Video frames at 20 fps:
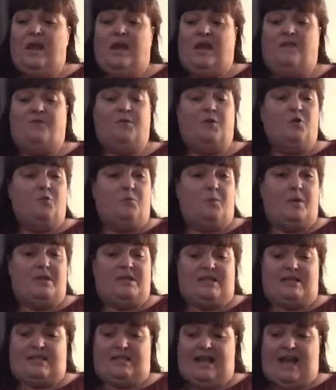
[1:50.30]
If you've been
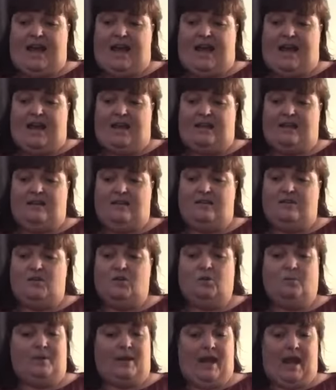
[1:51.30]
sad,
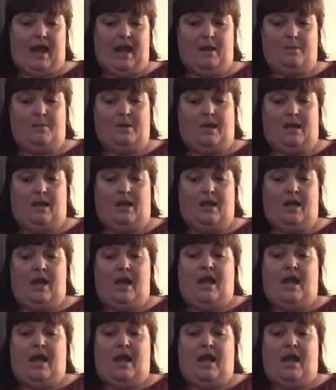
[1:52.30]
you'll be happy.